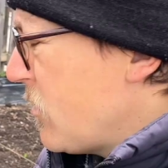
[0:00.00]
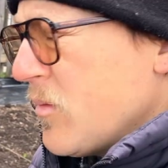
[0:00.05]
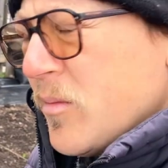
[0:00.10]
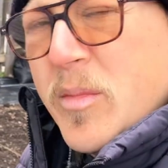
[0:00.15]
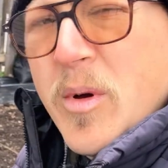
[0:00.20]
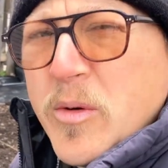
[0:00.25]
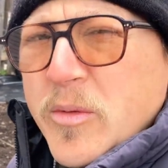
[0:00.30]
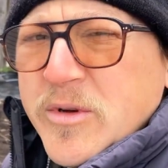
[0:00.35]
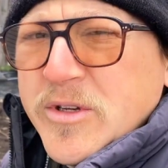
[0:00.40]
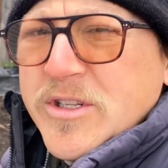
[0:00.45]

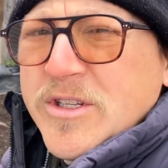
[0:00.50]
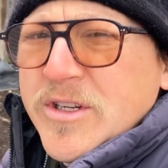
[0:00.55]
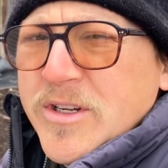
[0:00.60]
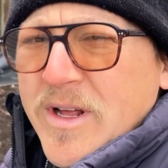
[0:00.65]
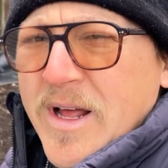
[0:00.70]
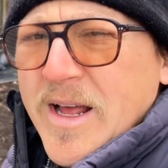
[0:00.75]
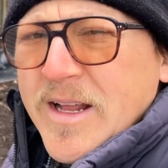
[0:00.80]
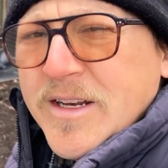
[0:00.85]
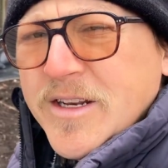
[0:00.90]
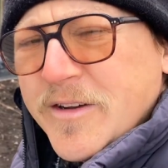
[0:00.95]
but we still
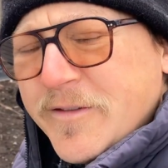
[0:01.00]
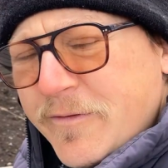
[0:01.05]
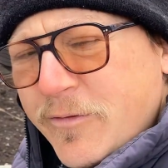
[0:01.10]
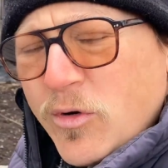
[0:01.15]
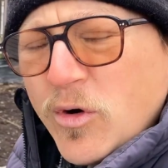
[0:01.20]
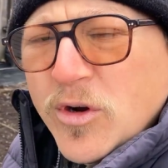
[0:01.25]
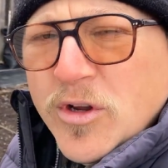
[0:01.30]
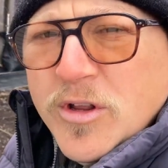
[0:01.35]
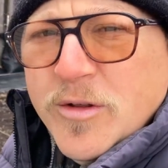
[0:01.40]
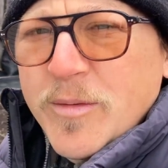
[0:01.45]
had to
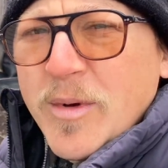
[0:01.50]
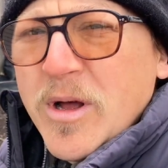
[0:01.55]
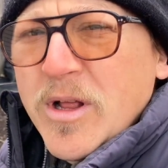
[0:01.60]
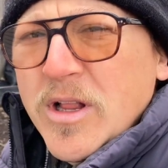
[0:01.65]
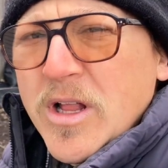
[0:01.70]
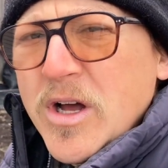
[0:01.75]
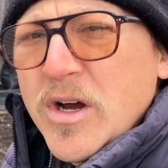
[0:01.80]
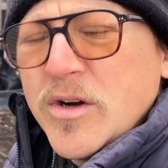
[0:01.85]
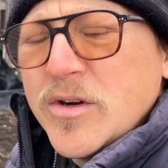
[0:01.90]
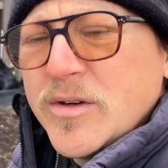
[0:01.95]
fork them all
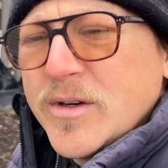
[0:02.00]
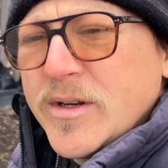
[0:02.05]
out